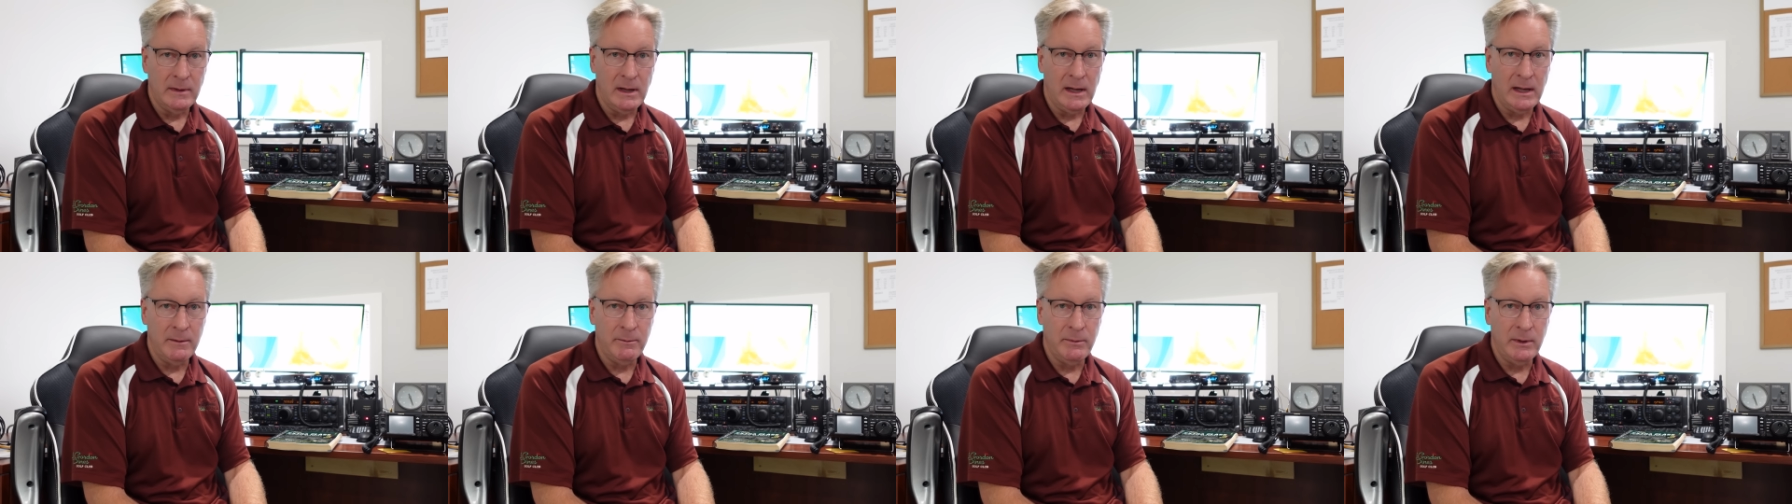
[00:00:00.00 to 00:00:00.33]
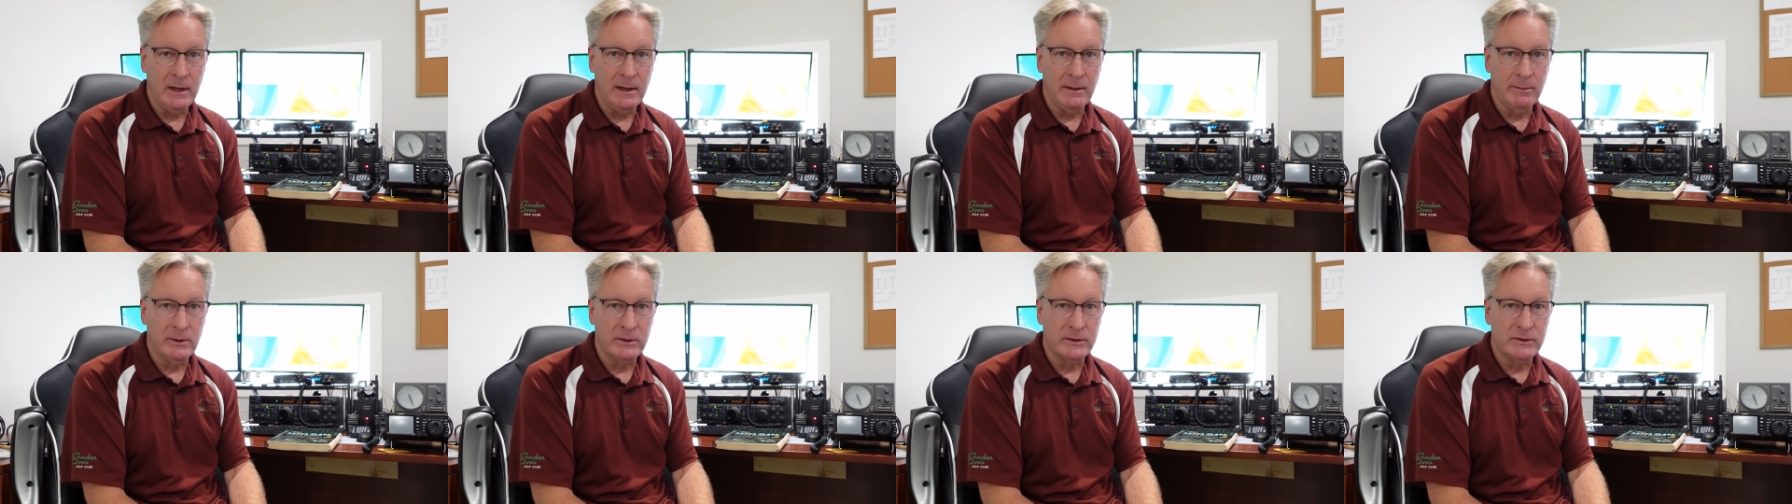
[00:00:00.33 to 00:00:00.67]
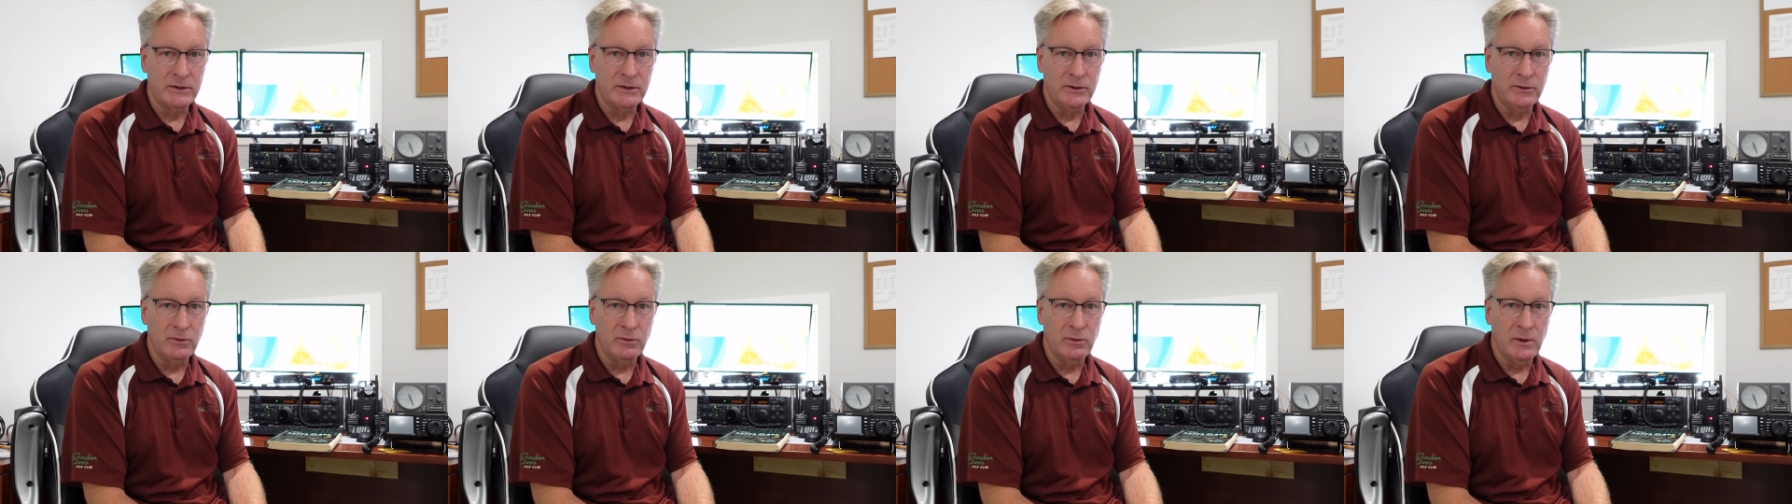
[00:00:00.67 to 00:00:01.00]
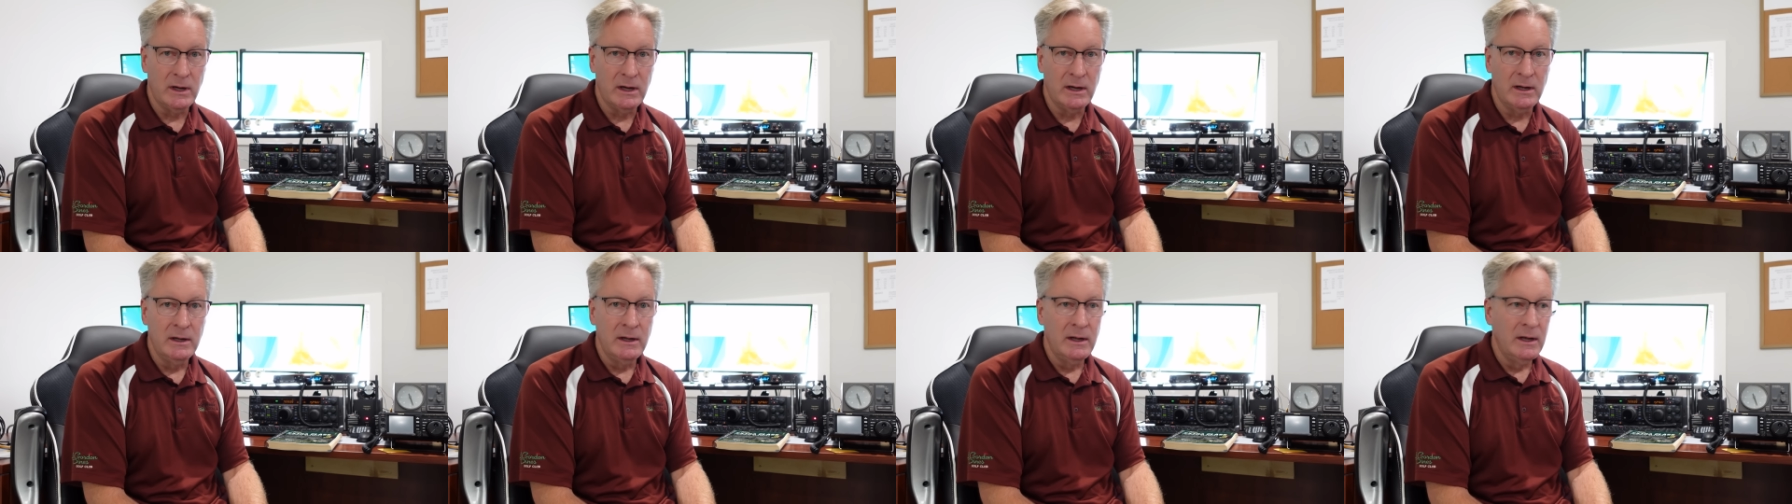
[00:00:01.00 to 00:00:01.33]
I'd be able
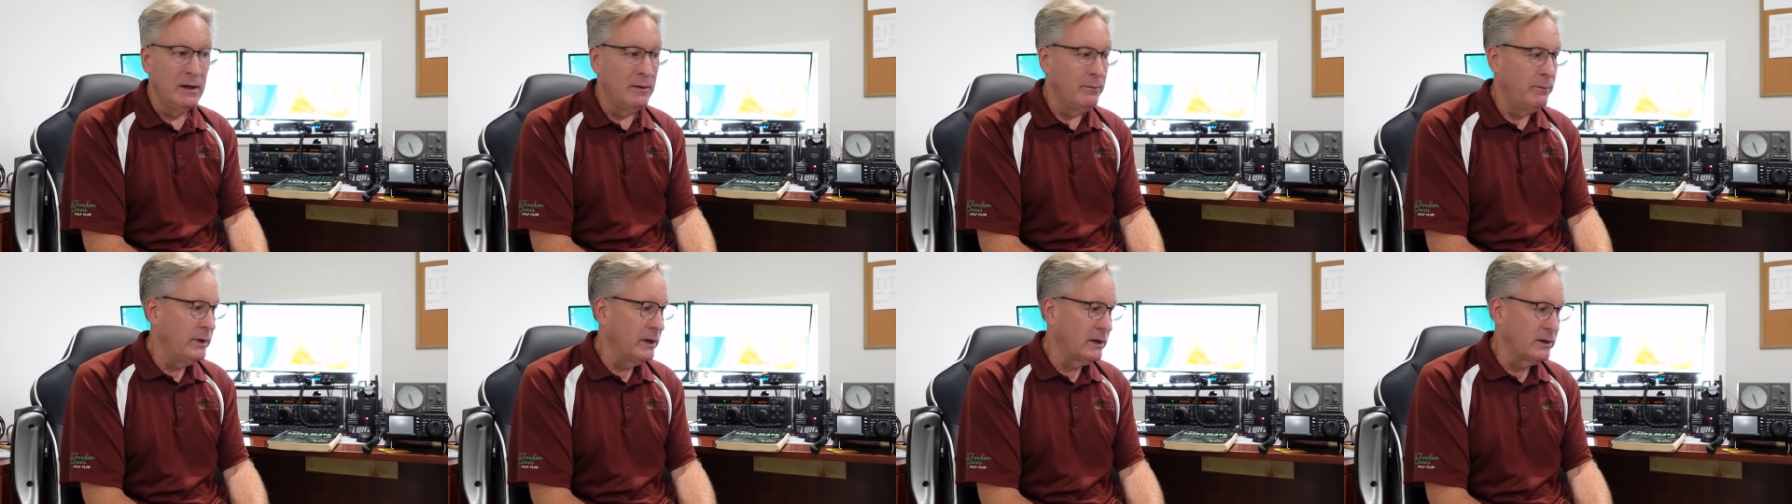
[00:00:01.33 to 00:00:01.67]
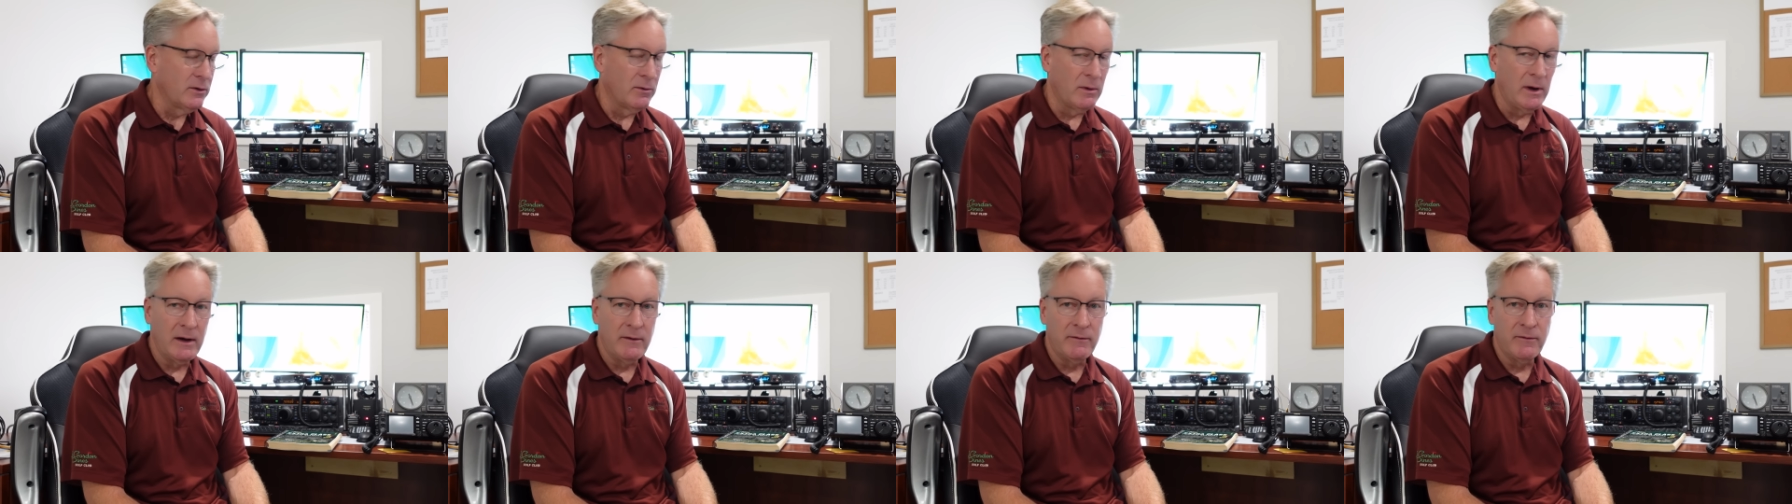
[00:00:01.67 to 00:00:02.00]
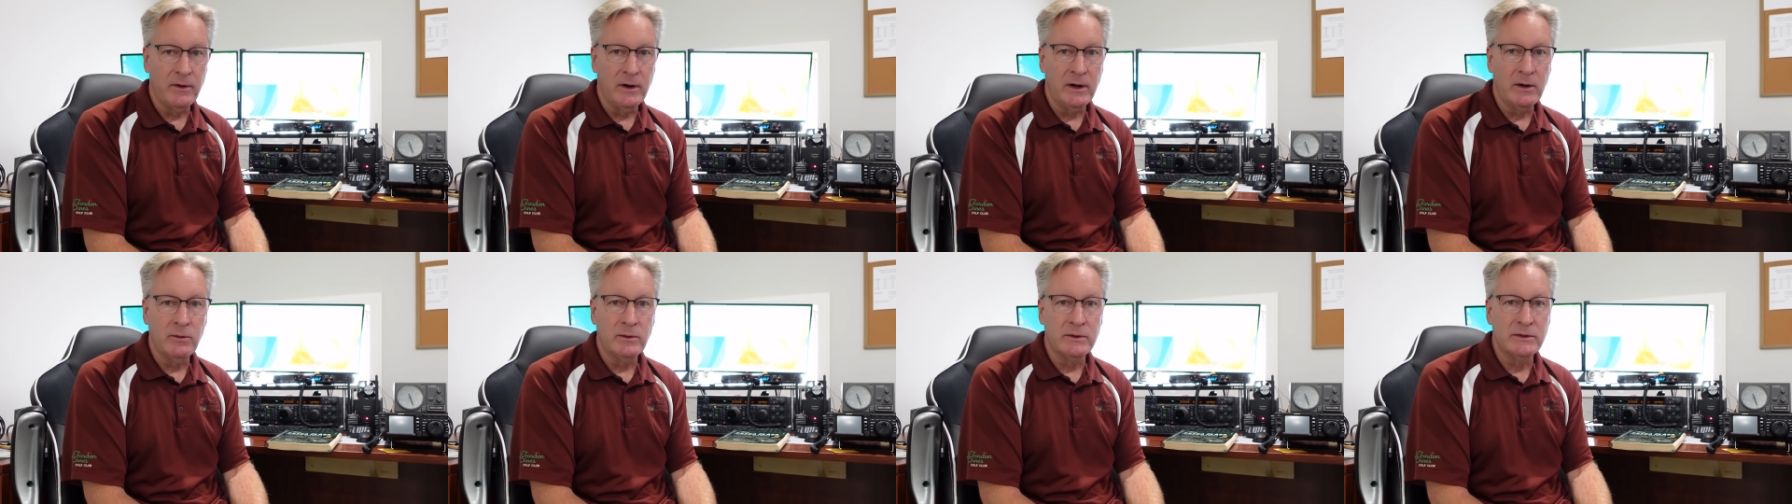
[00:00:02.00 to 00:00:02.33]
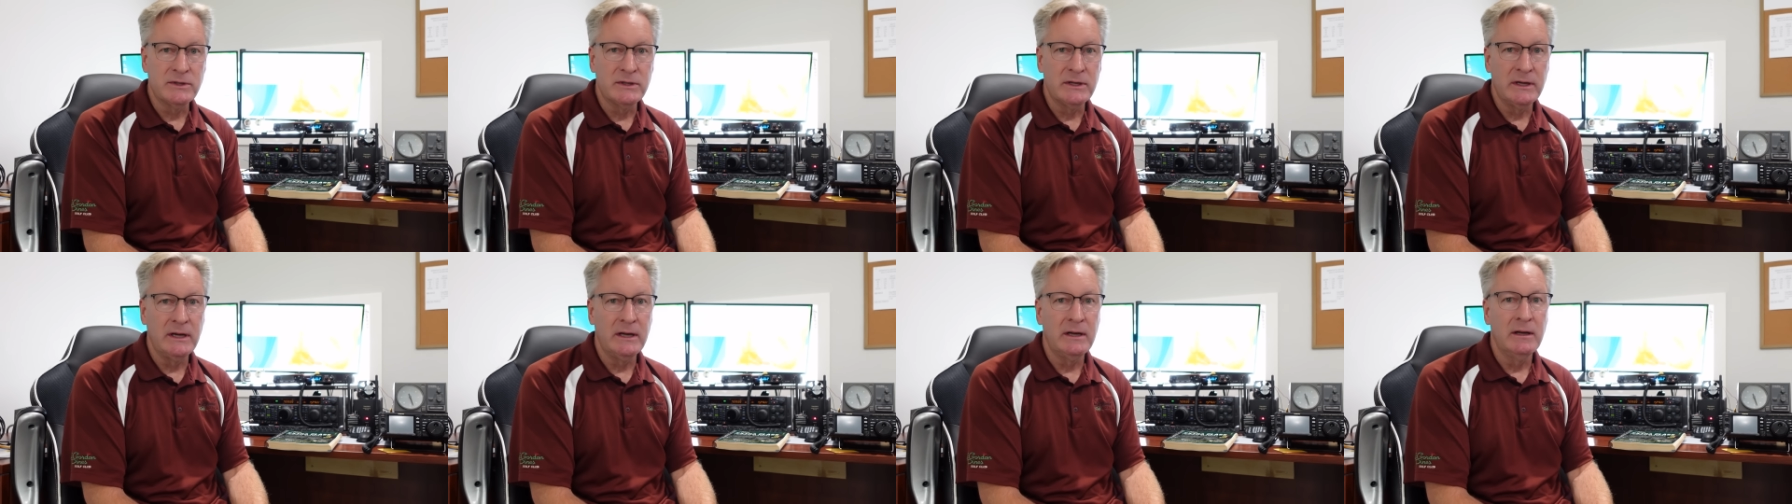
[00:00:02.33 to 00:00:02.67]
to pick the right
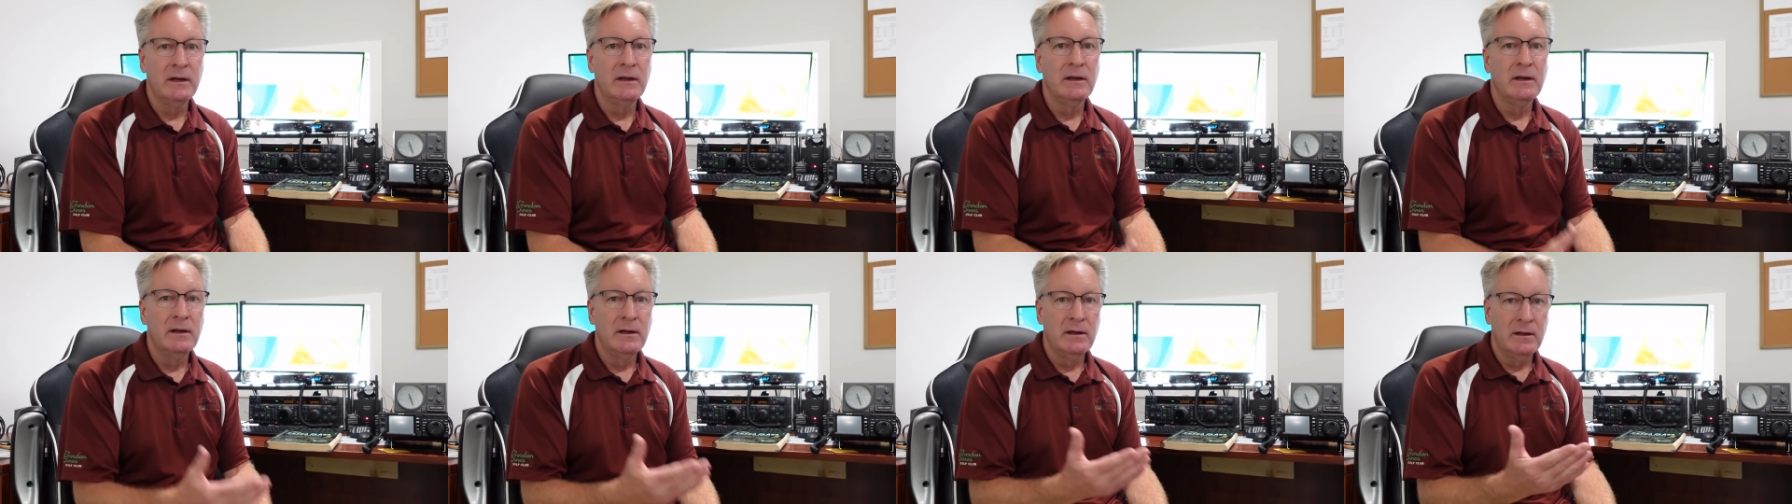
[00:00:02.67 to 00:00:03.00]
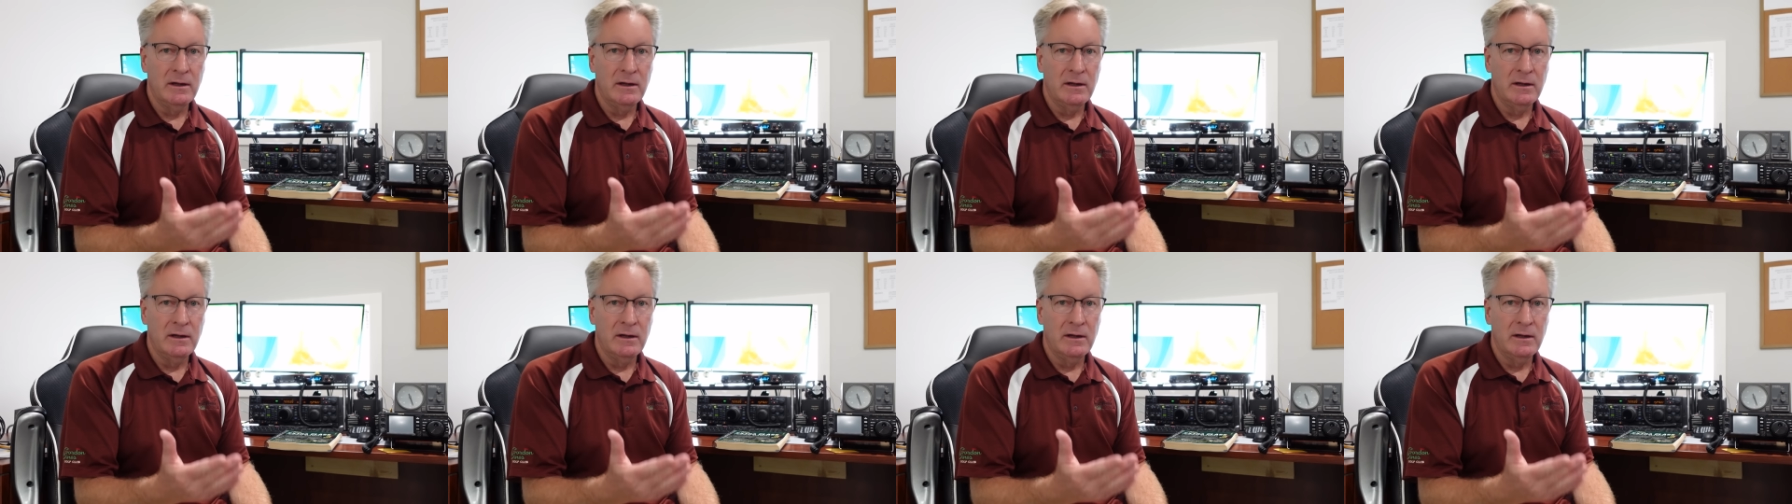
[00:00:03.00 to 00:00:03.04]
frequency,